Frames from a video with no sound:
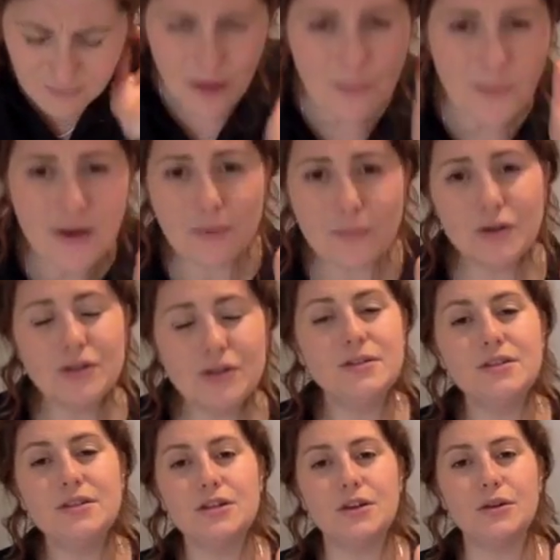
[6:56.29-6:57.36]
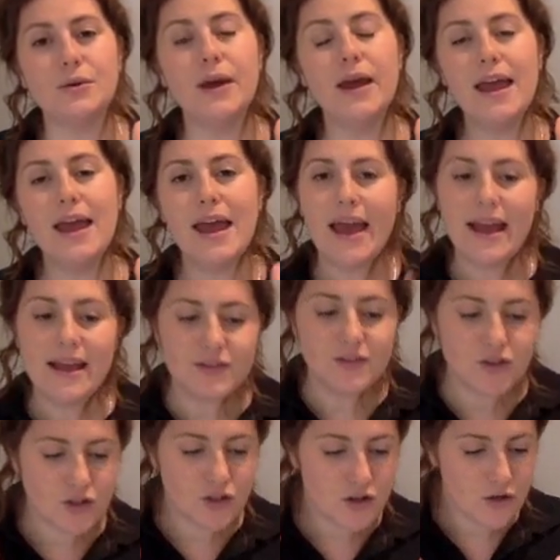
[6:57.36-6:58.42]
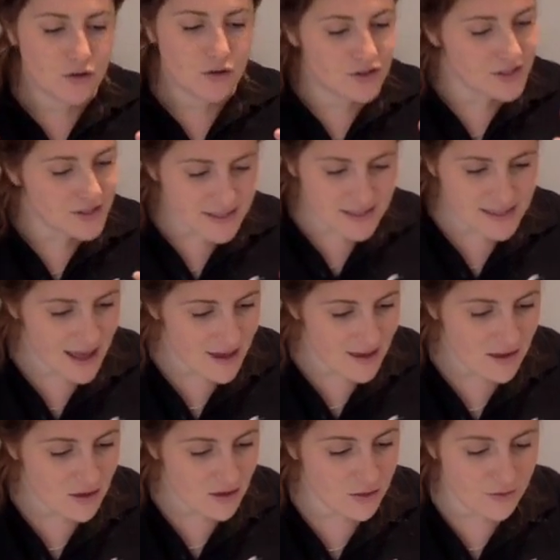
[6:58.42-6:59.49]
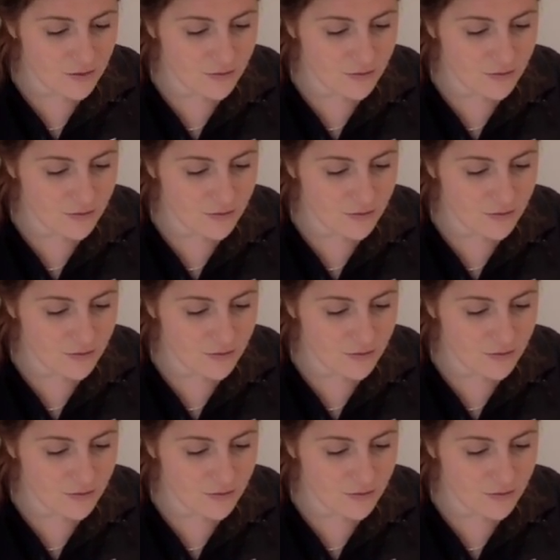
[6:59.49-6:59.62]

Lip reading: And what I want you to do is to just take the